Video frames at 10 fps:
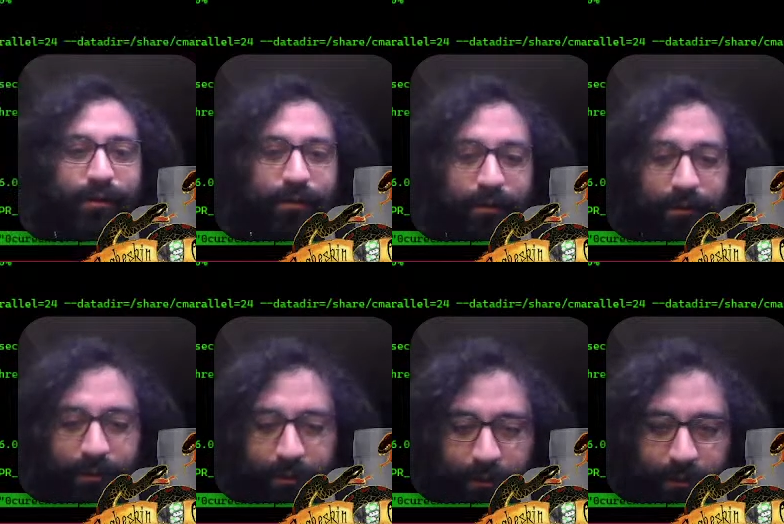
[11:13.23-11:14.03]
But then on the
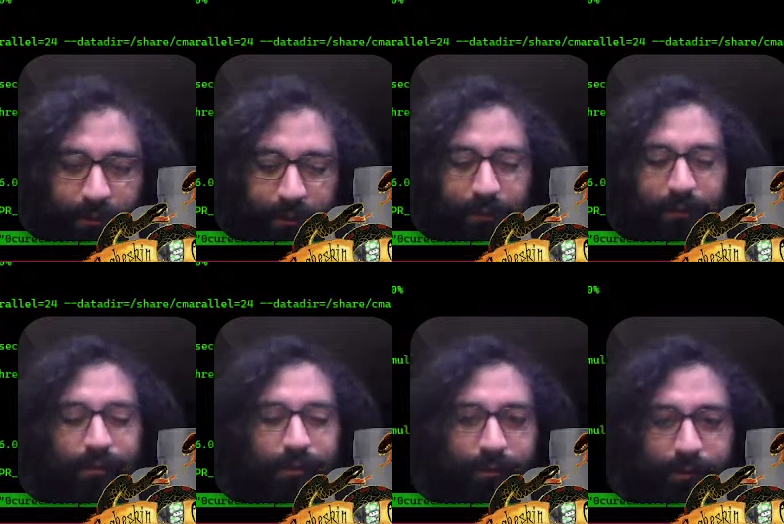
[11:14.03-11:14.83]
back of that, we
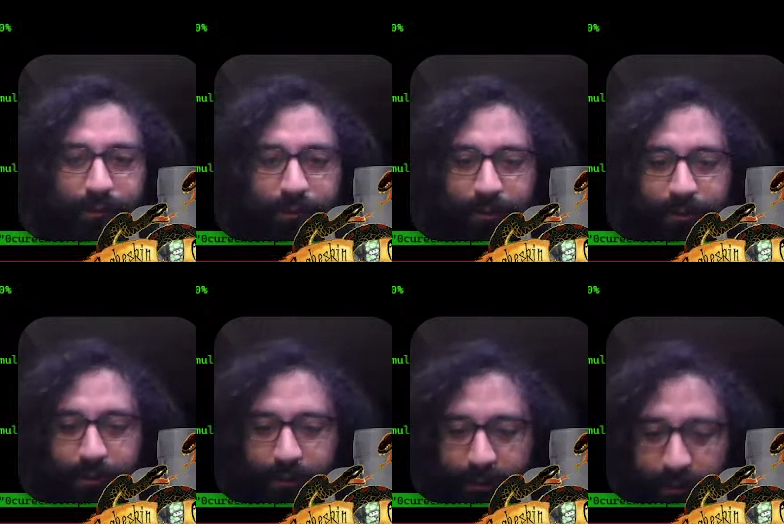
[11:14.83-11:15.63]
created
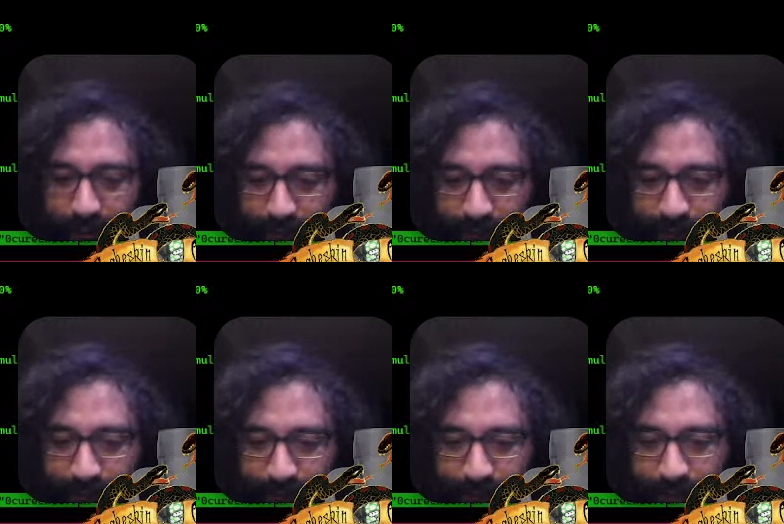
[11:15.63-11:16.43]
some
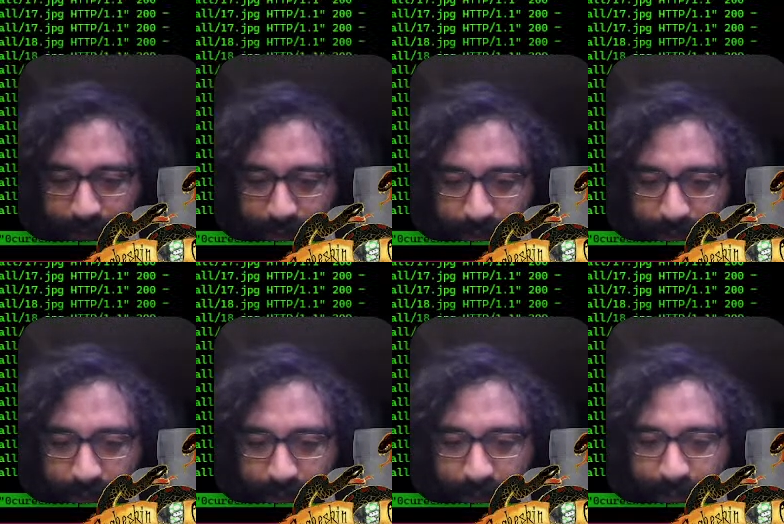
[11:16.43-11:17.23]

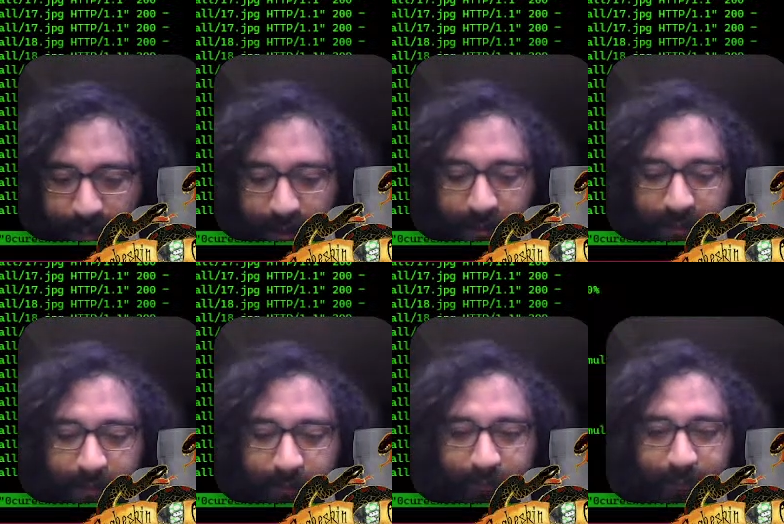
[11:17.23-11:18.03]
great
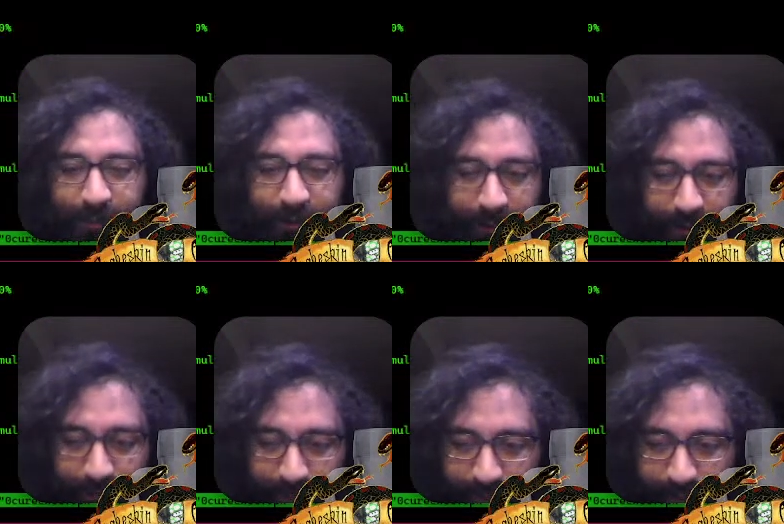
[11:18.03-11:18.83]
positioning,
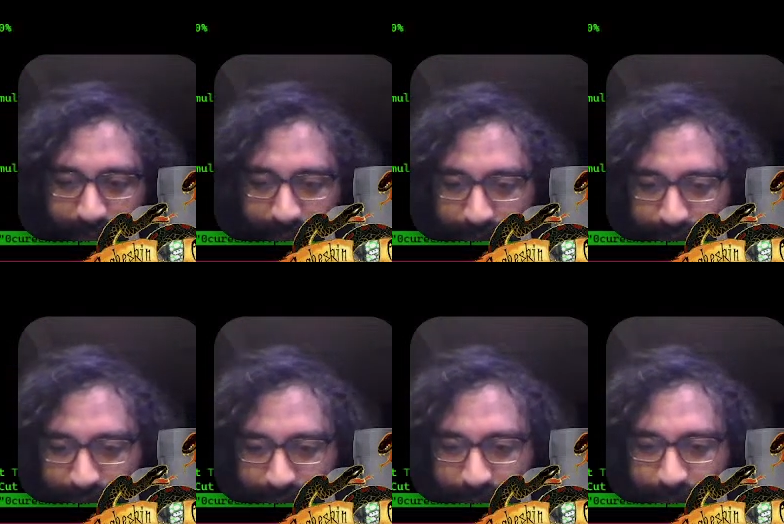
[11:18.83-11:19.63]
right, of
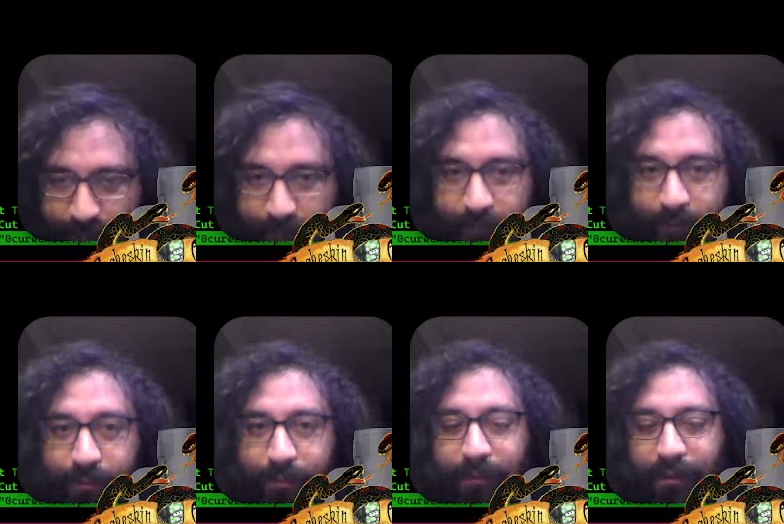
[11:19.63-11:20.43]
why you should
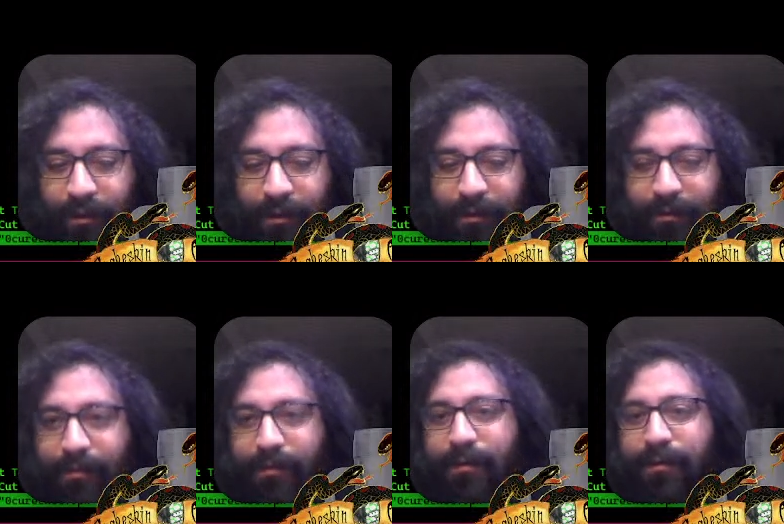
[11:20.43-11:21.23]
actually
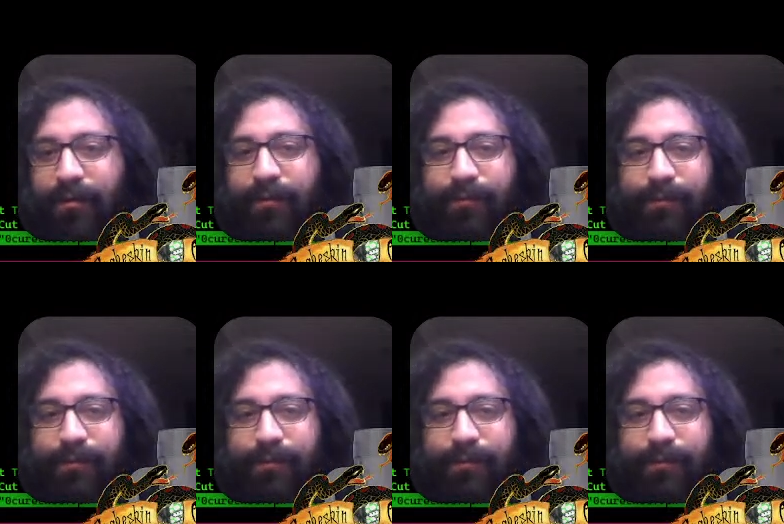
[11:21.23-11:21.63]
use Hotjar.